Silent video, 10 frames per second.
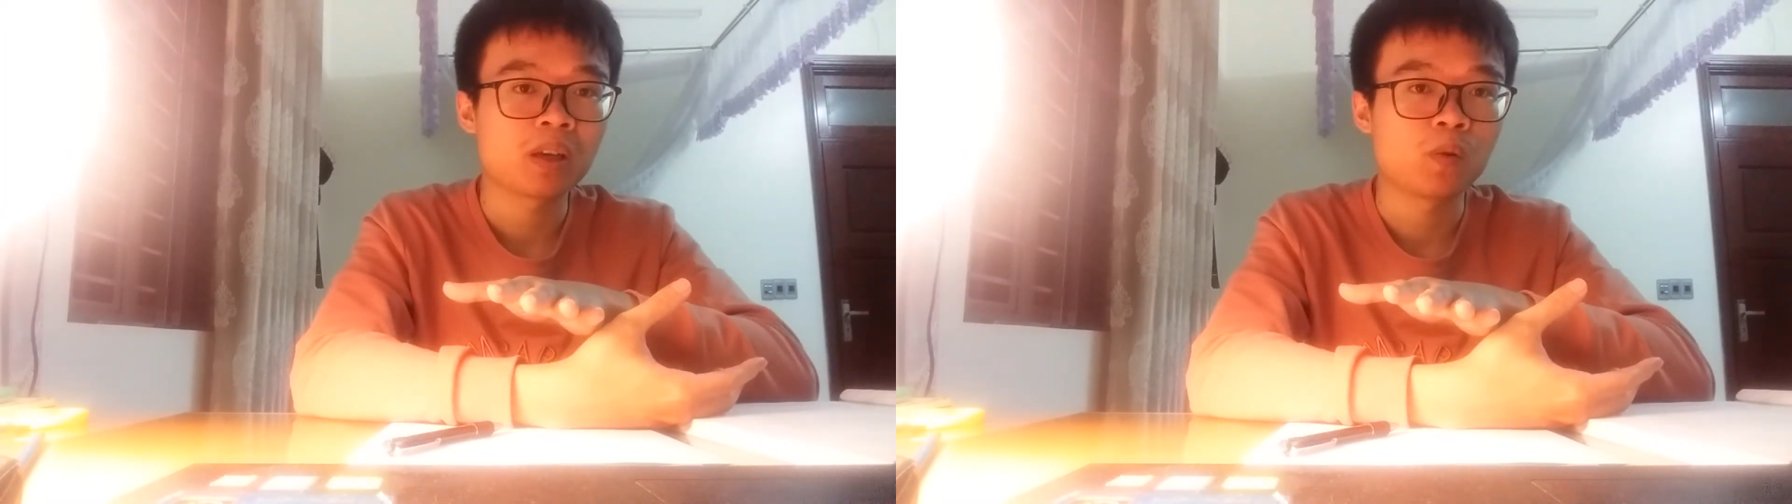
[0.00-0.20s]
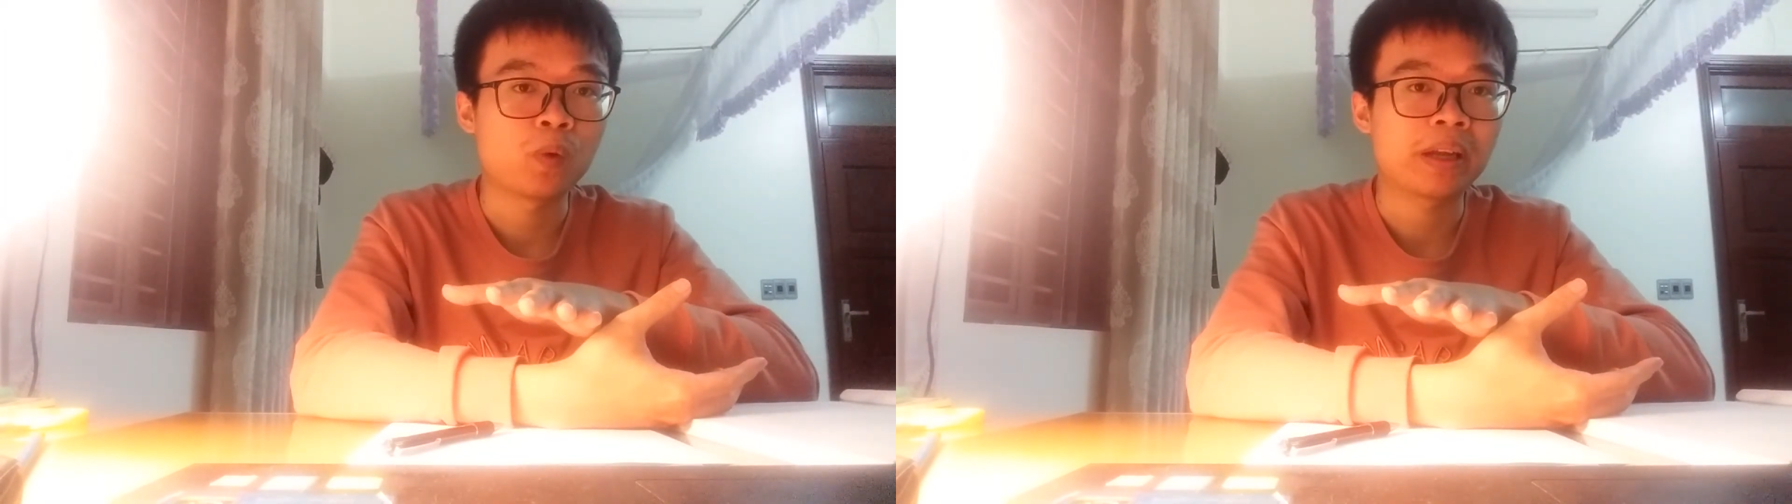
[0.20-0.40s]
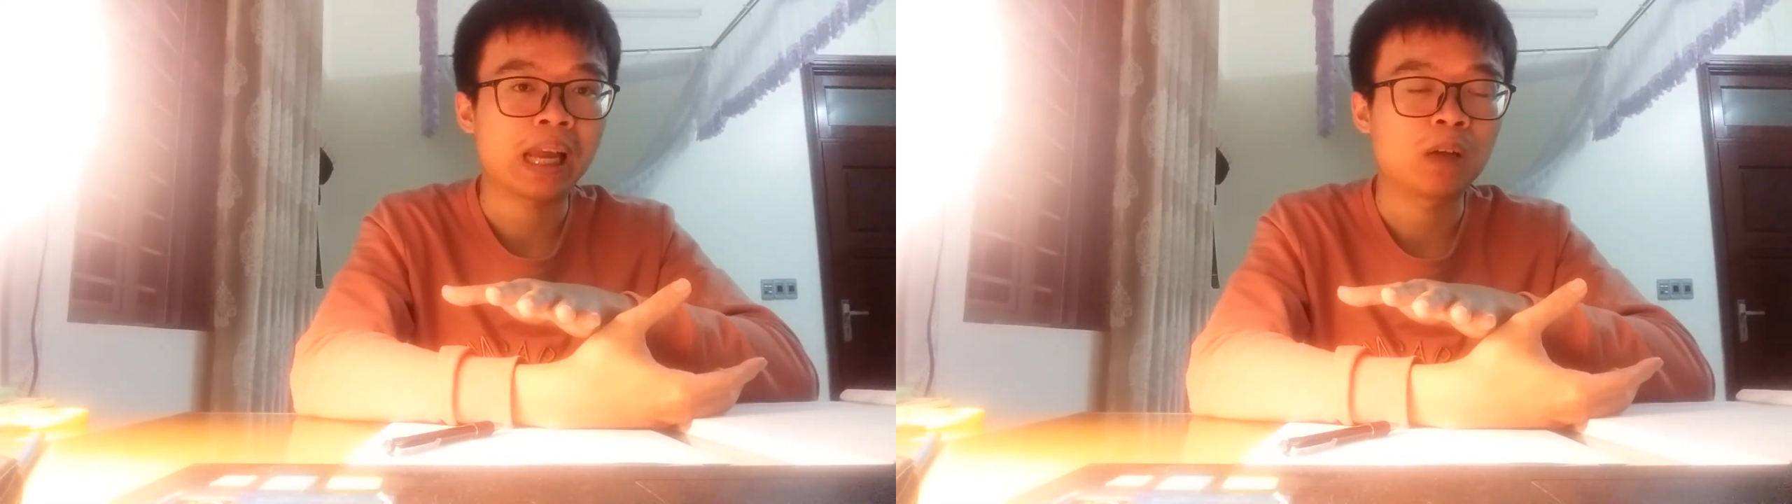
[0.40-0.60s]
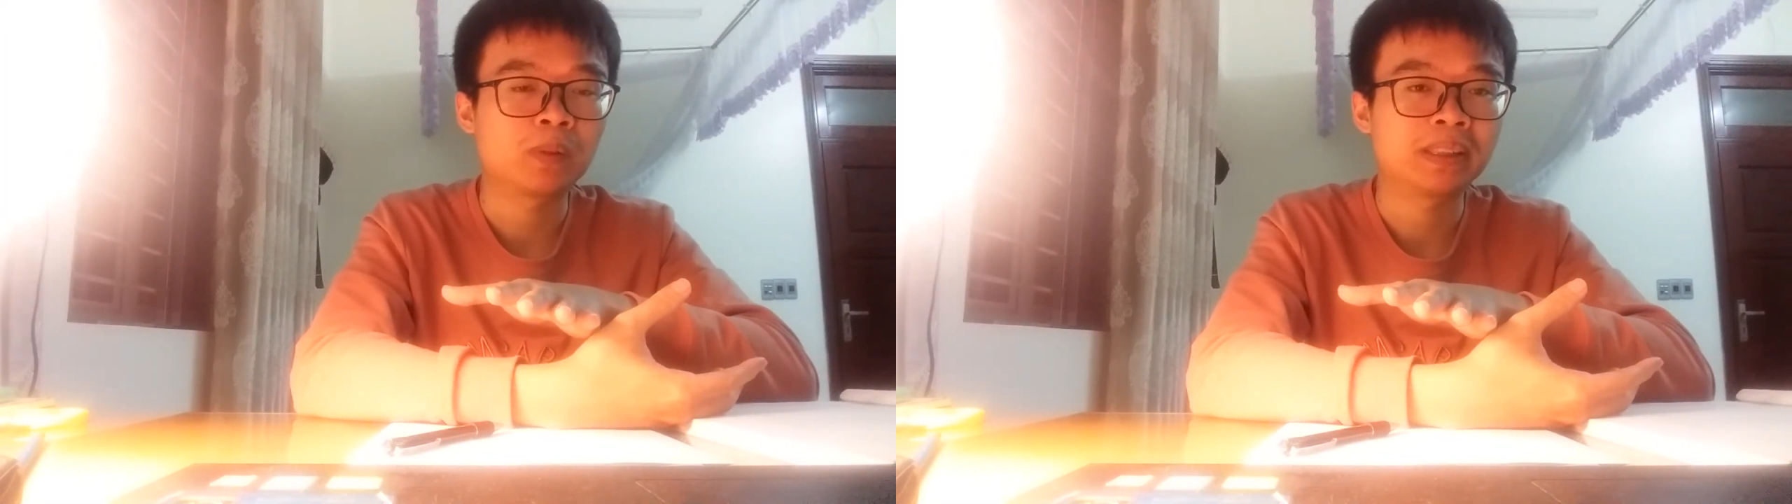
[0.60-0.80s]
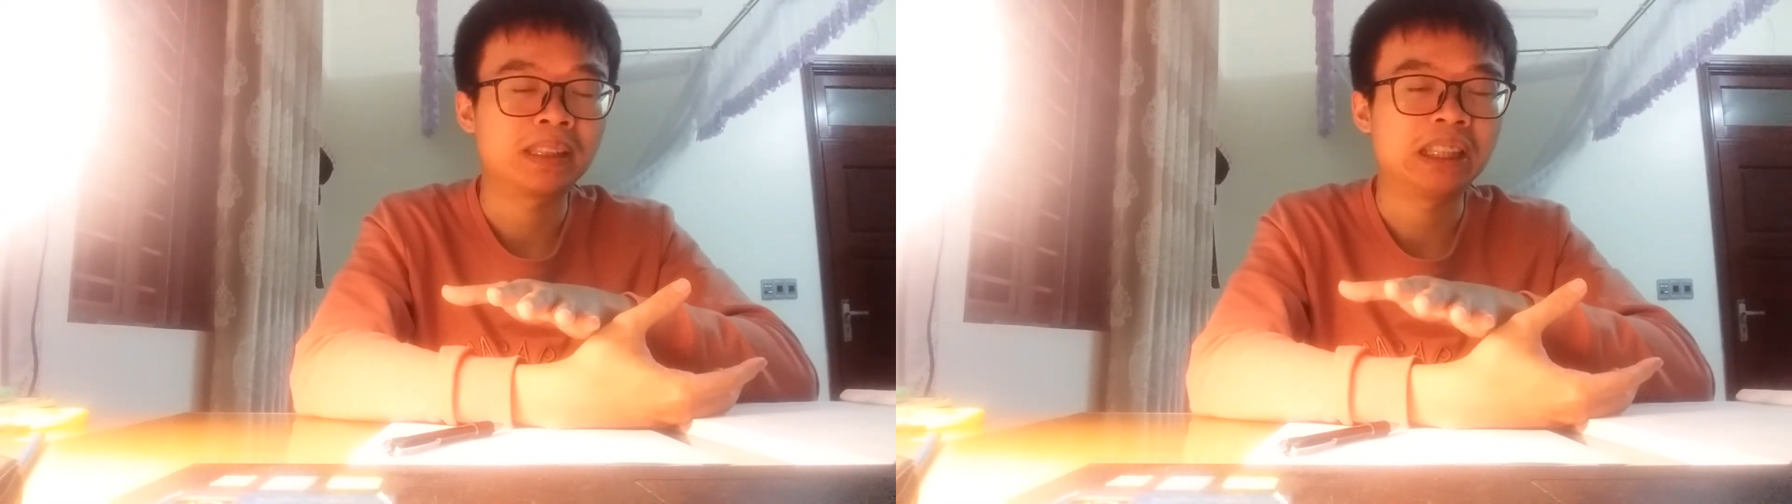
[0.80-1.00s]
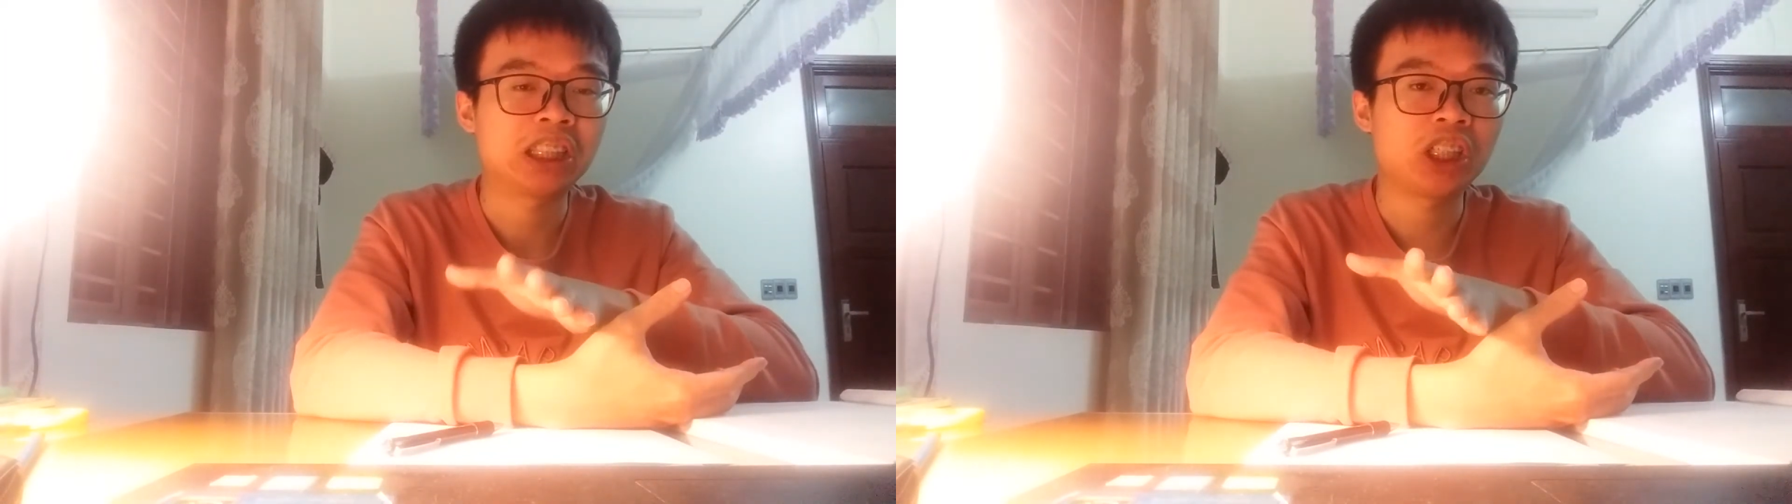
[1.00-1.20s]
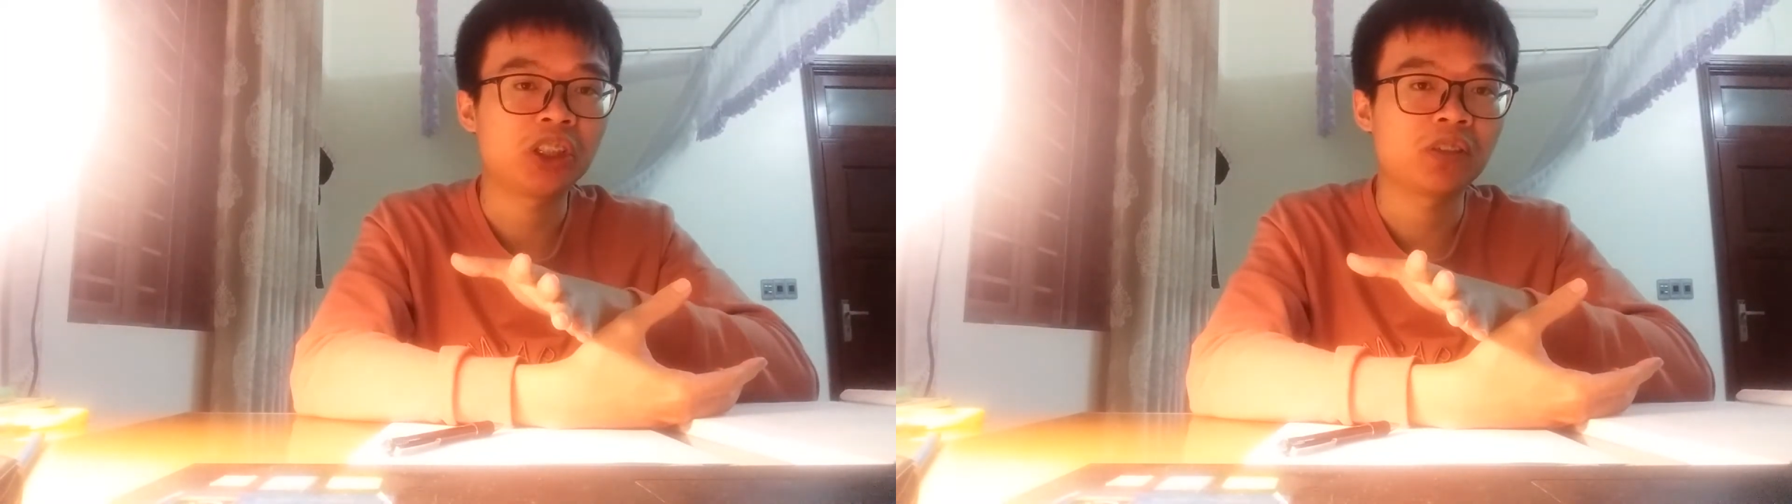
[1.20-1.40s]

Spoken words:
when I was in search